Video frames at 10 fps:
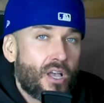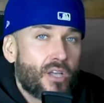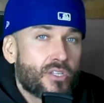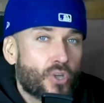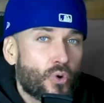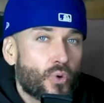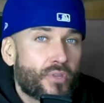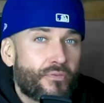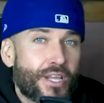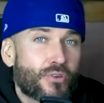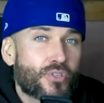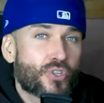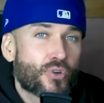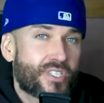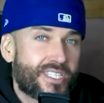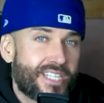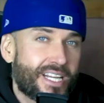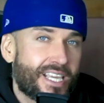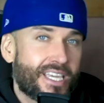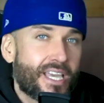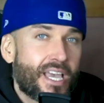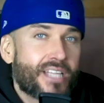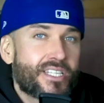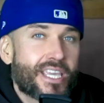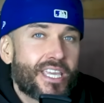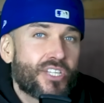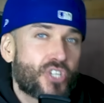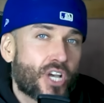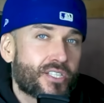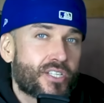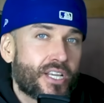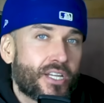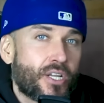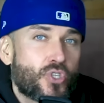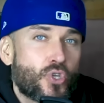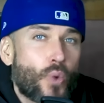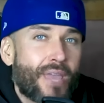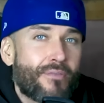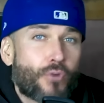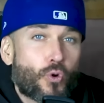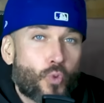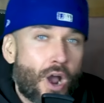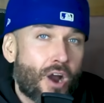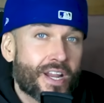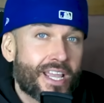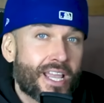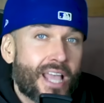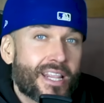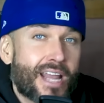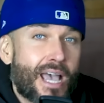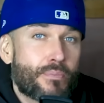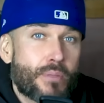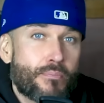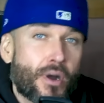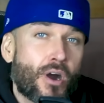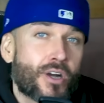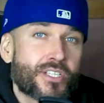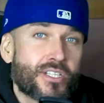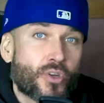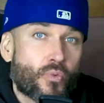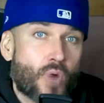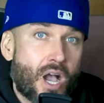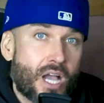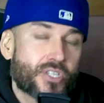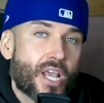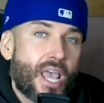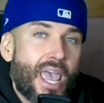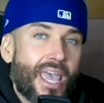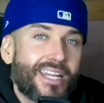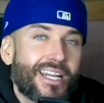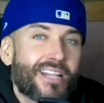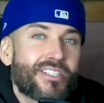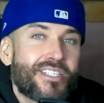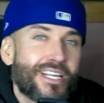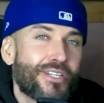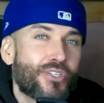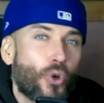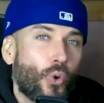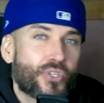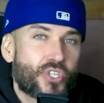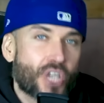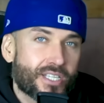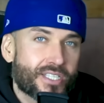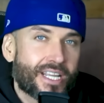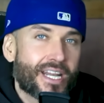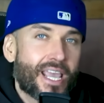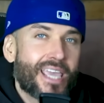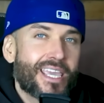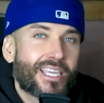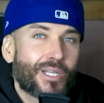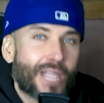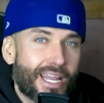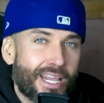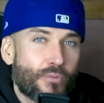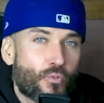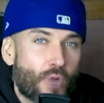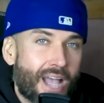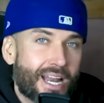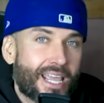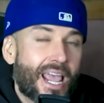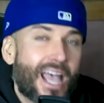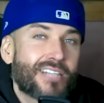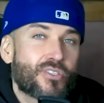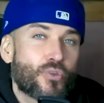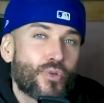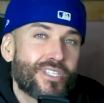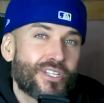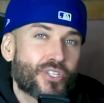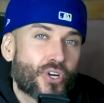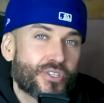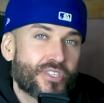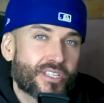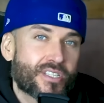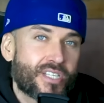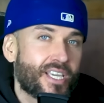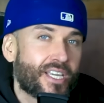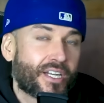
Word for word: So the video shows Diddy taking Justin to a Ferrari that had been parked in the garage, and Diddy told Justin he could let him ride it as soon as he turned 16.